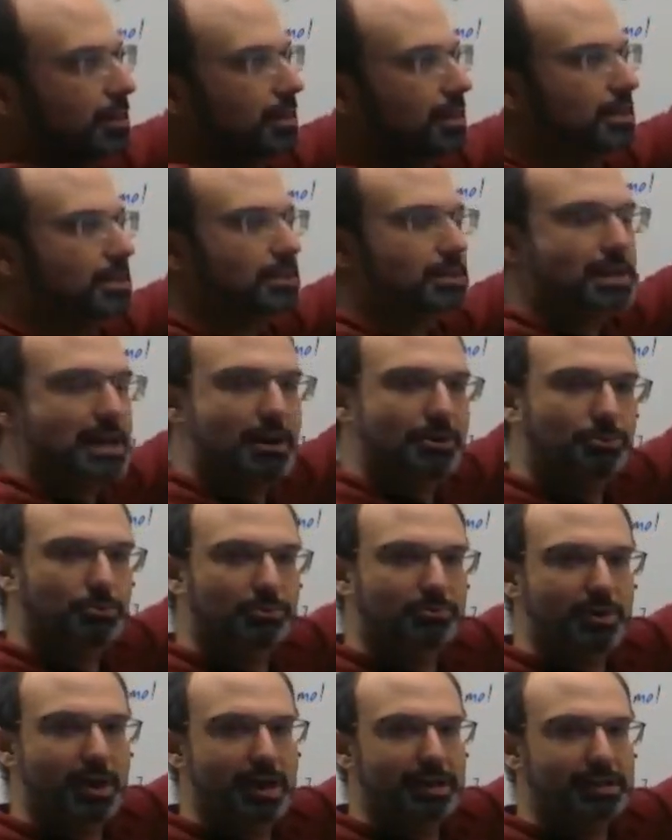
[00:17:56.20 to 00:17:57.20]
And then now that
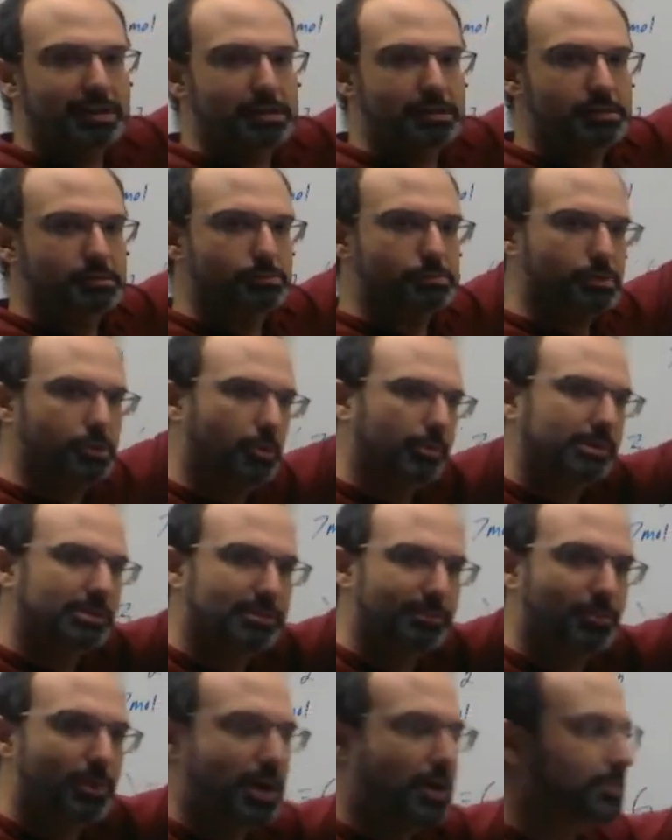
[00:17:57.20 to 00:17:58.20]
we've gotten here, we're going
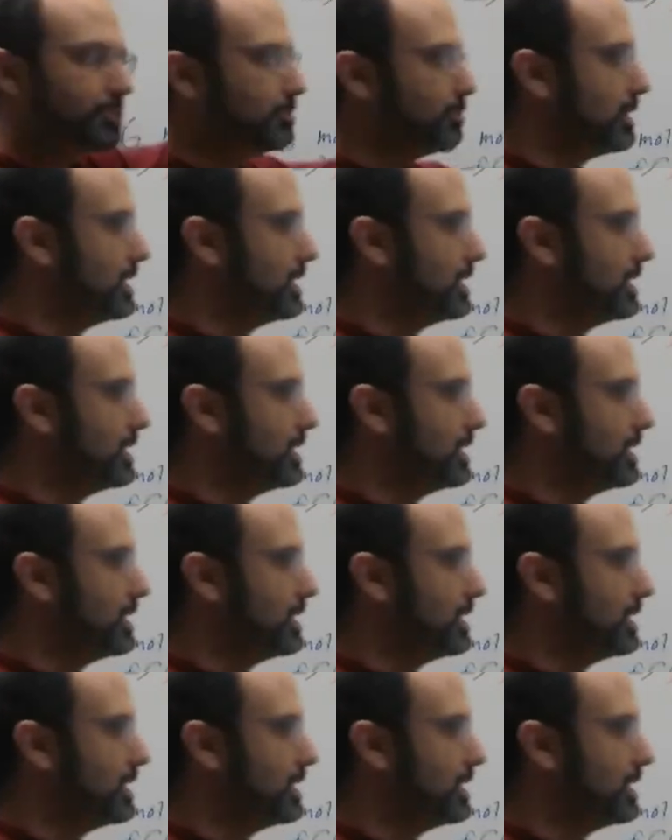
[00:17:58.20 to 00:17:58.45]
somewhere else